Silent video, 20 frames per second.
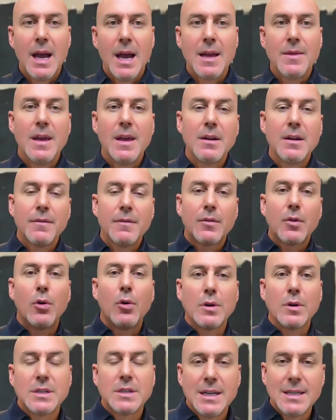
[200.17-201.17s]
And then, of
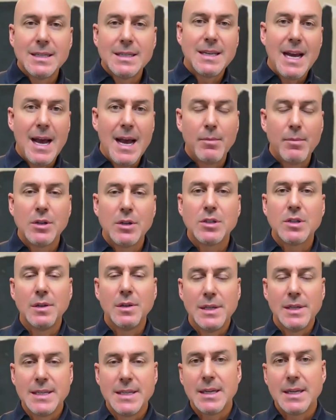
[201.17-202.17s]
course, establish the
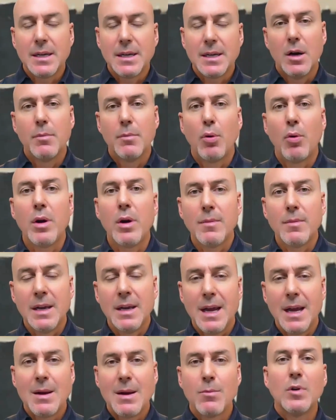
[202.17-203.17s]
listing
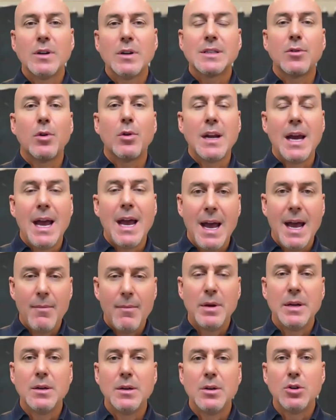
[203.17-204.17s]
appointment and what's going to
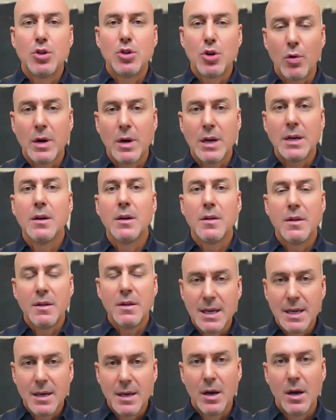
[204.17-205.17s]
happen during
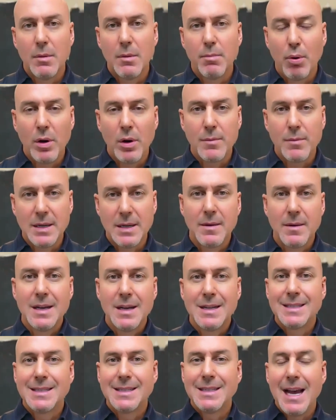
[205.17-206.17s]
the appointment,
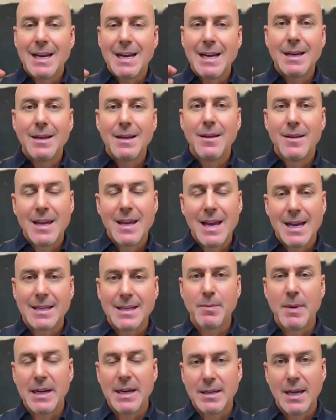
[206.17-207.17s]
setting the
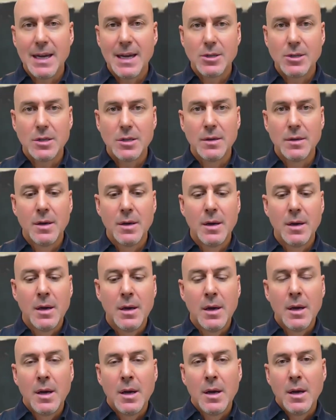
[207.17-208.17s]
expectation.
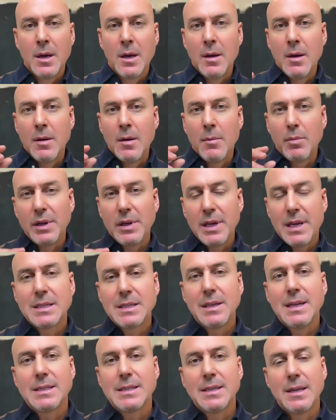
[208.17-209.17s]

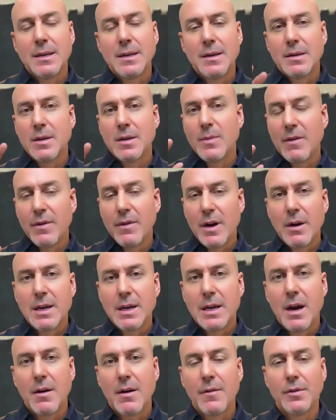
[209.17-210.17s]
Please listen to me
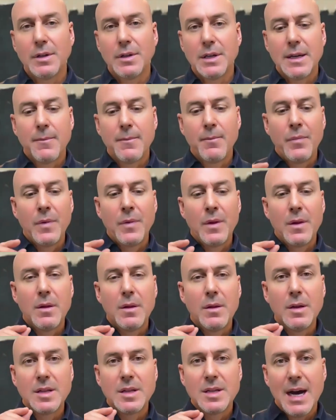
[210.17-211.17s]
very carefully.
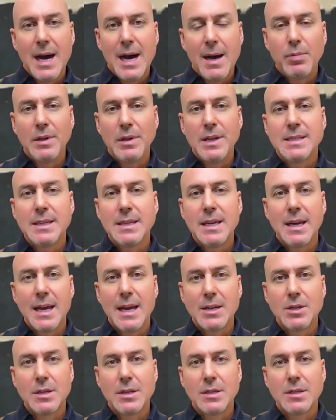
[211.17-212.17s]
The top listing
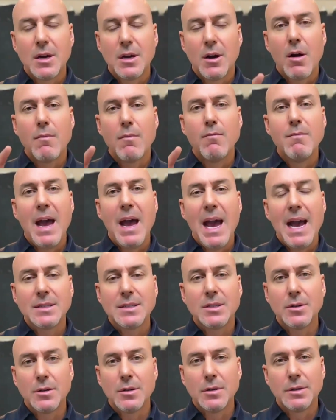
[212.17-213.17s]
agents are
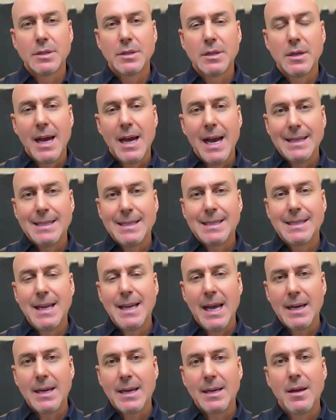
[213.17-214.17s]
masters at
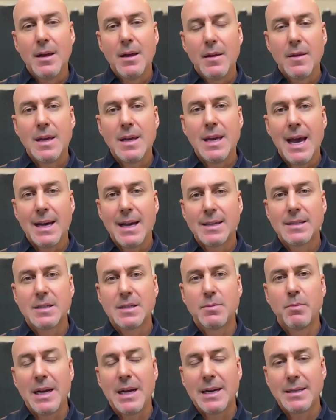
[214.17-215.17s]
setting the
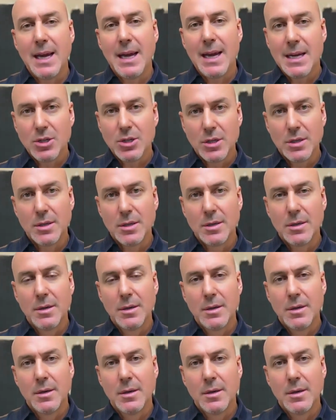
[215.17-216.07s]
expectation.